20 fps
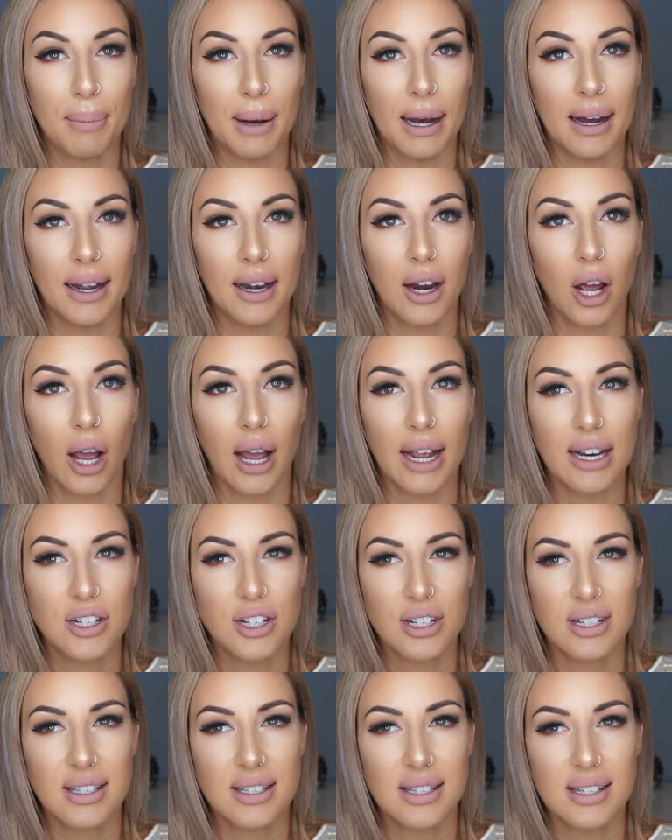but I
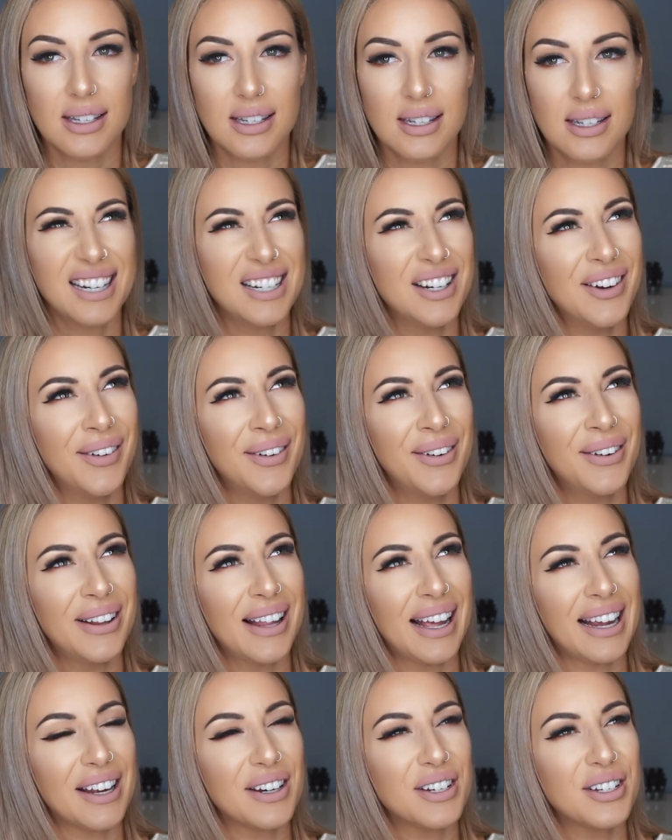don't know,
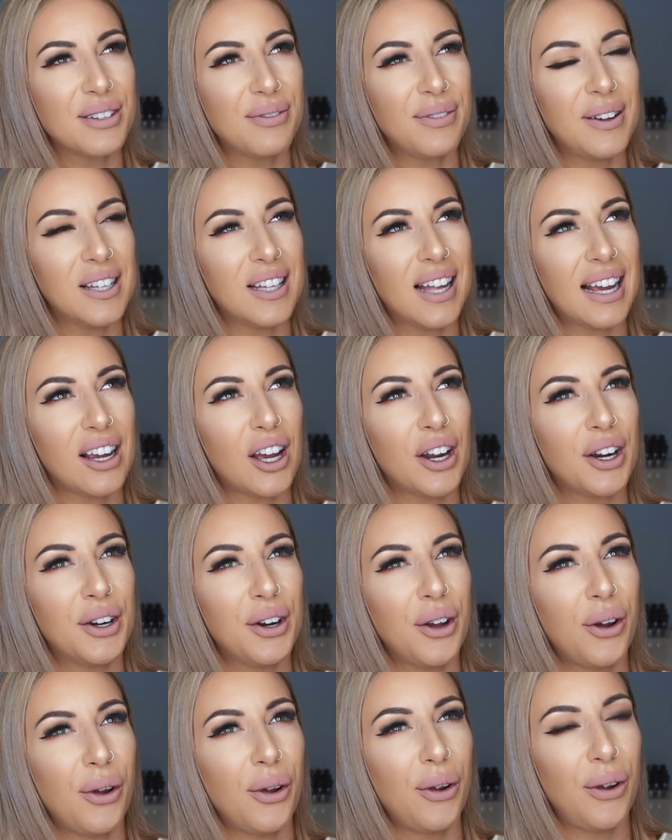like I just feel like I don't
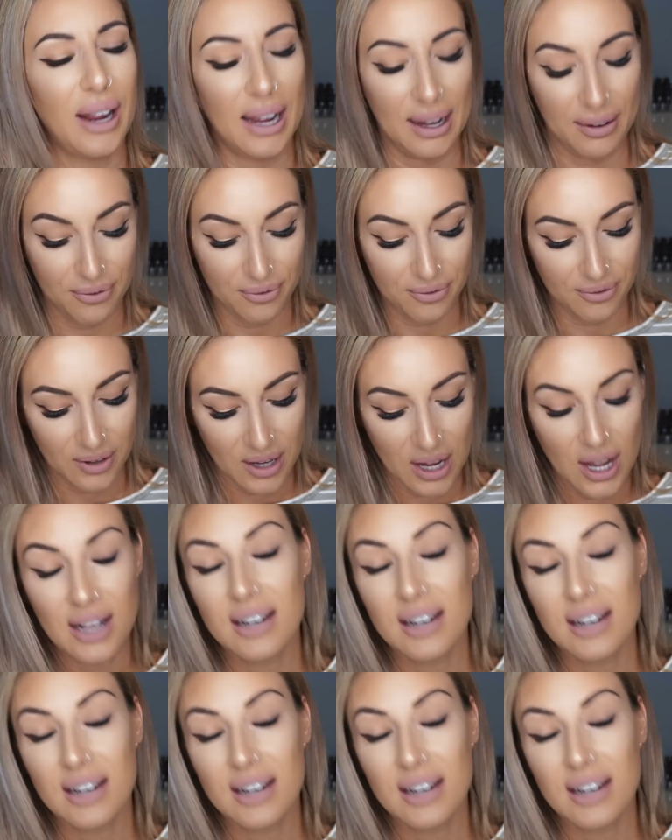know if,